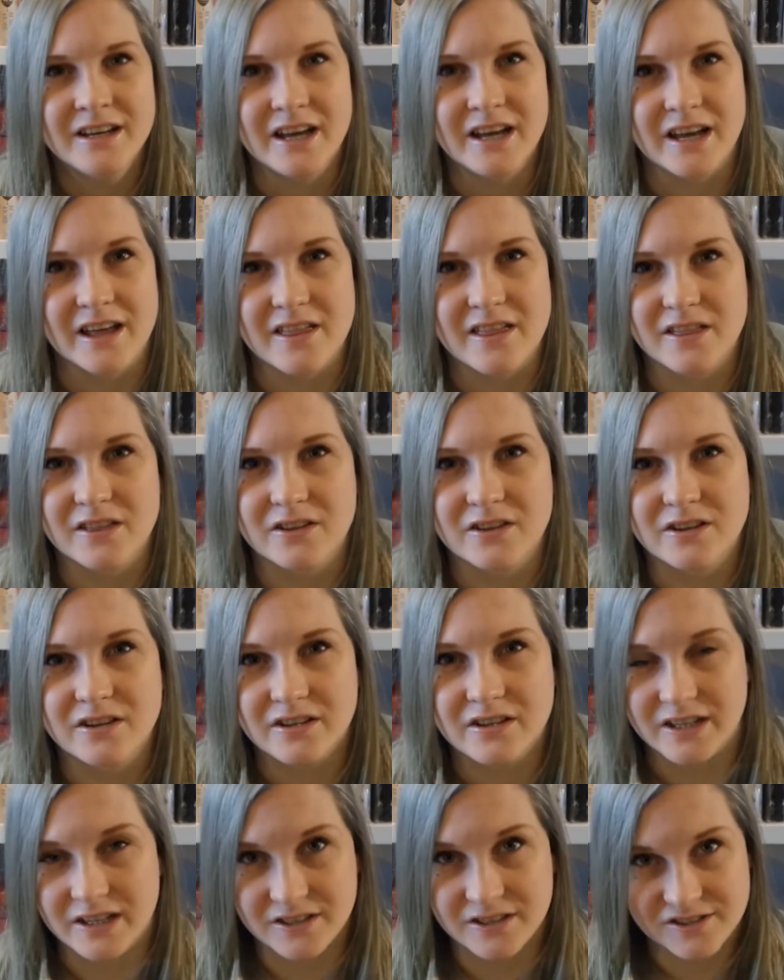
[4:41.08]

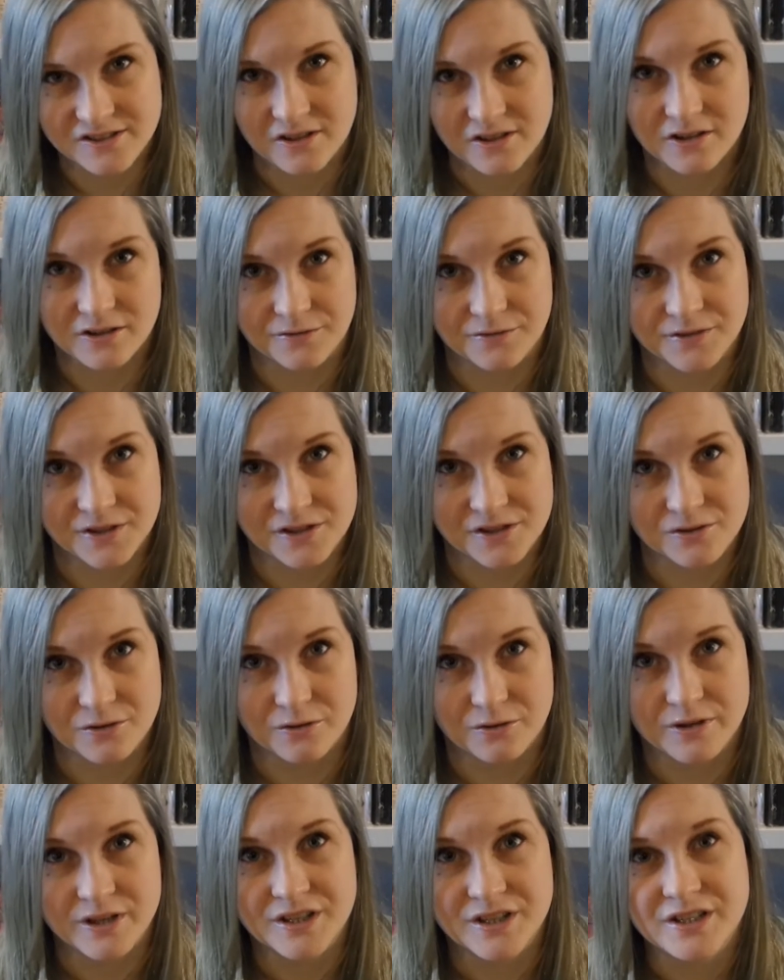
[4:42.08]
And in the start of the
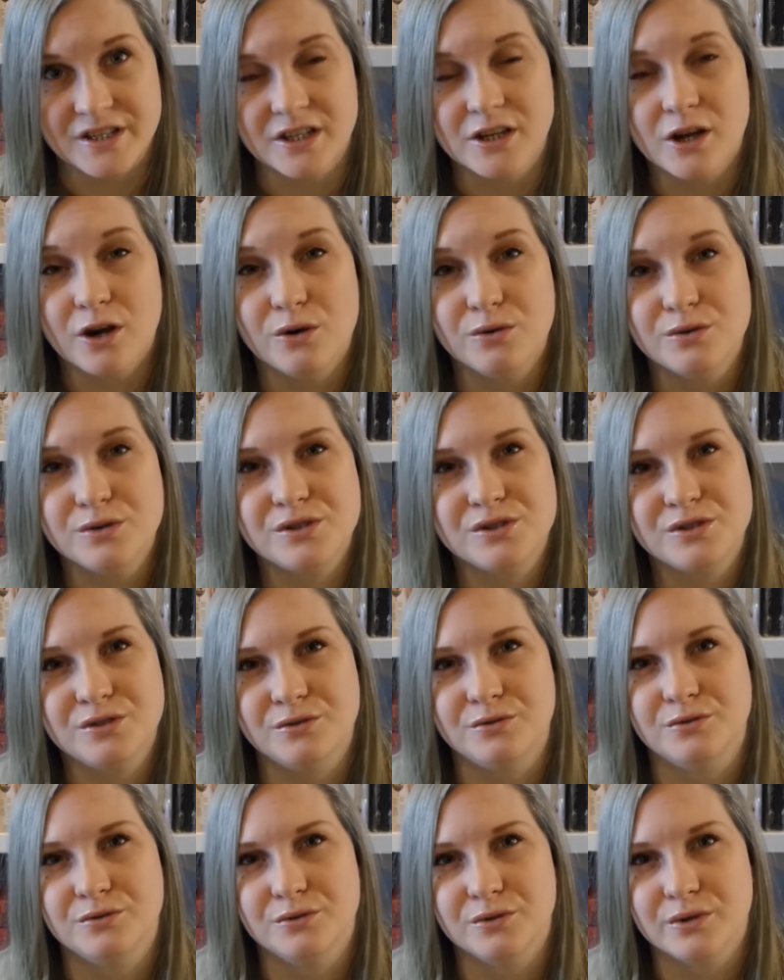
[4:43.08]
story, she goes
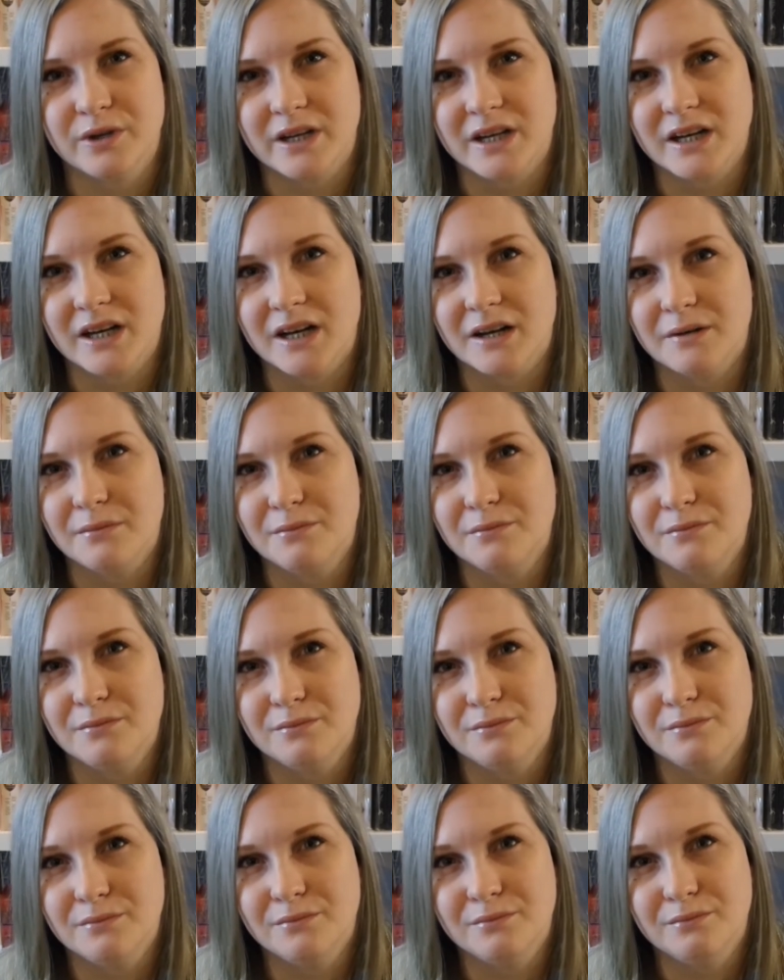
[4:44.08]
to a
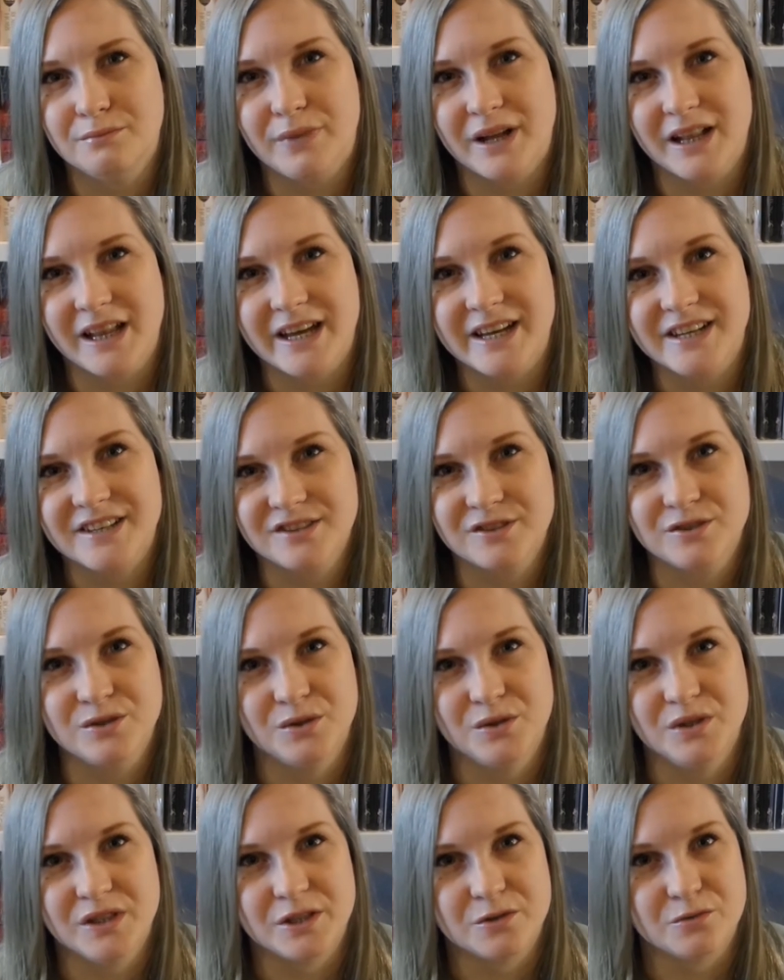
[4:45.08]
ballet
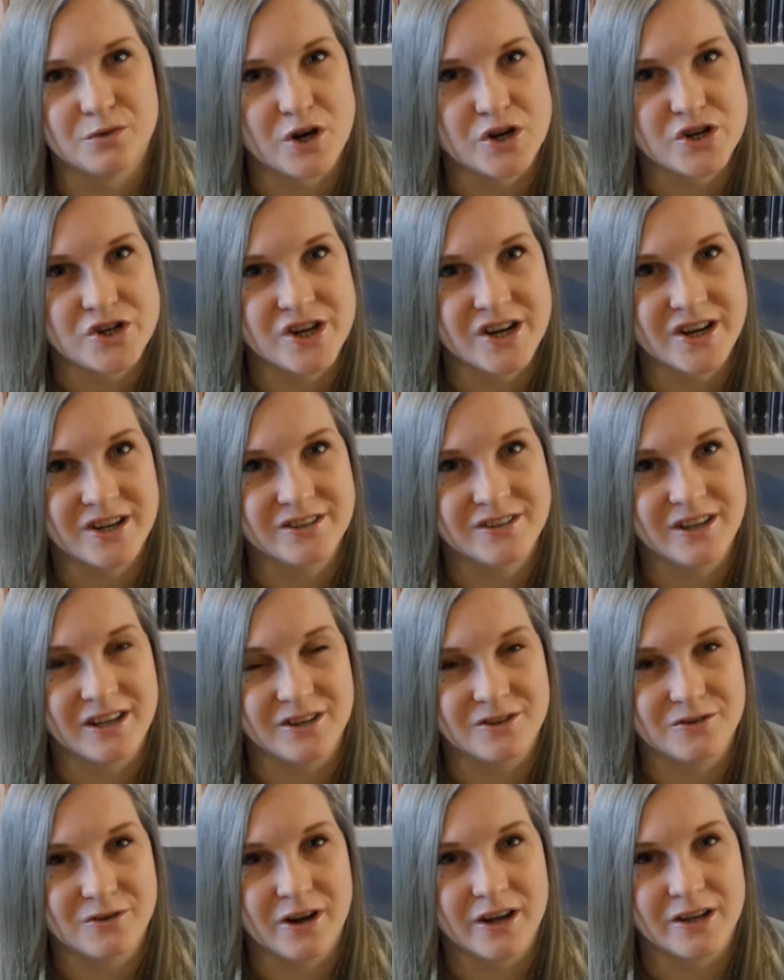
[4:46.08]
school in Russia
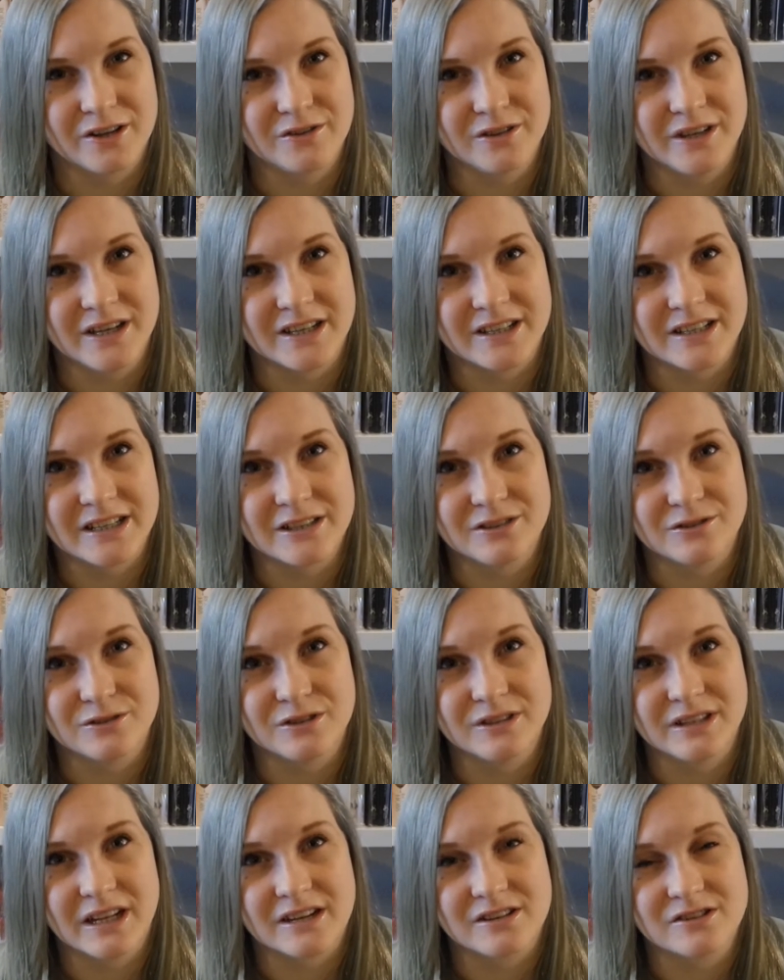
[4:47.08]
and trying to get
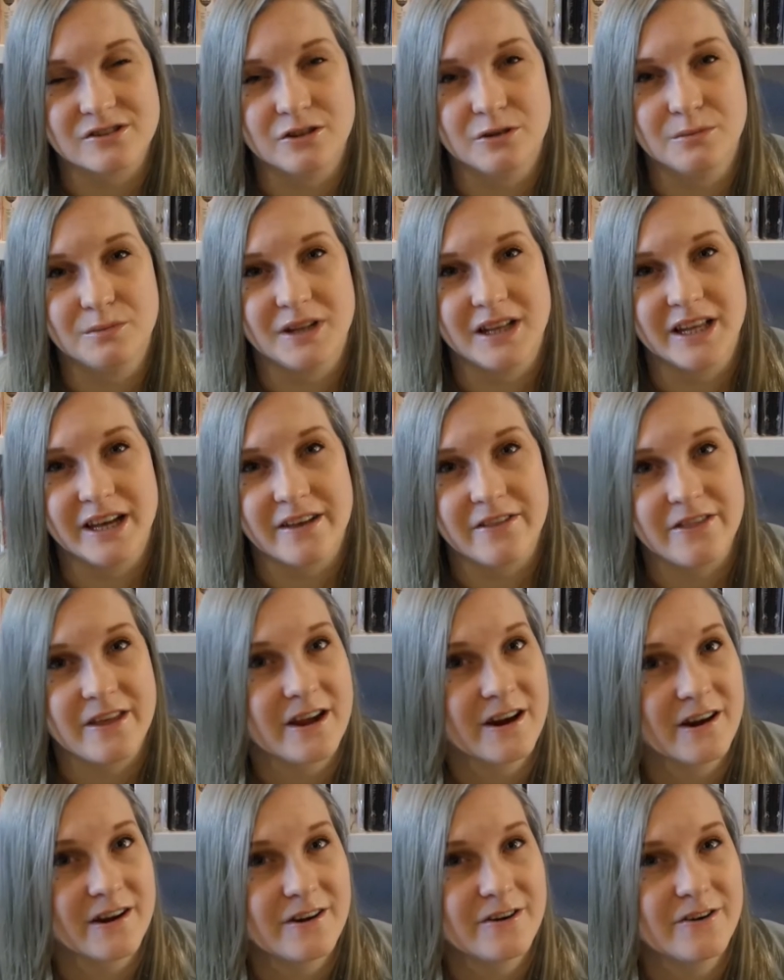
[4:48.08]
into the national ballet
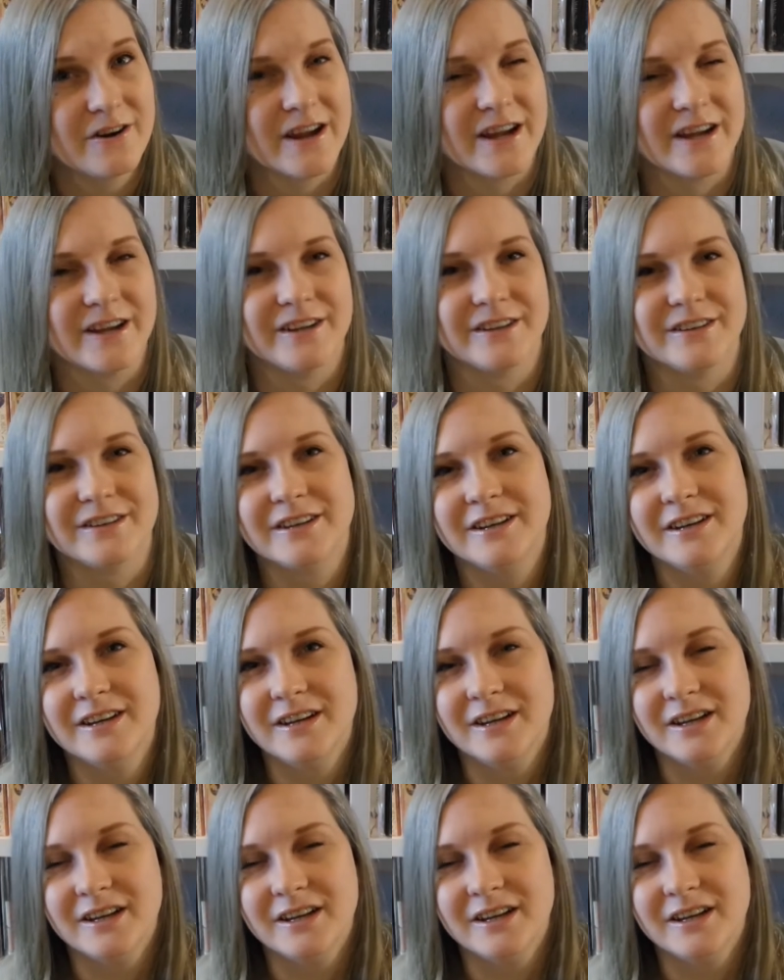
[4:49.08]
there, and